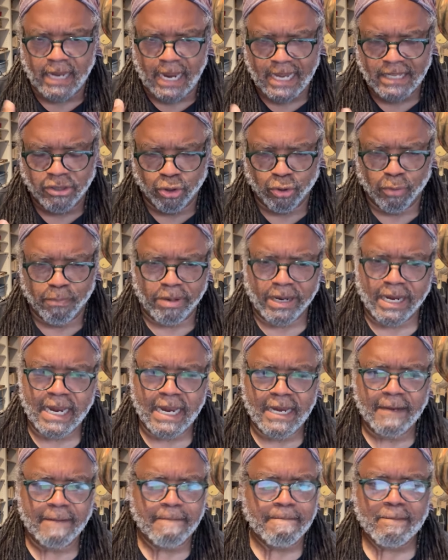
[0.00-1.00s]
in their
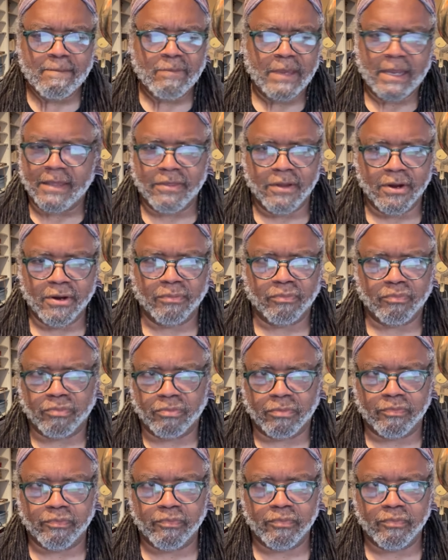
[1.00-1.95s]
being, they're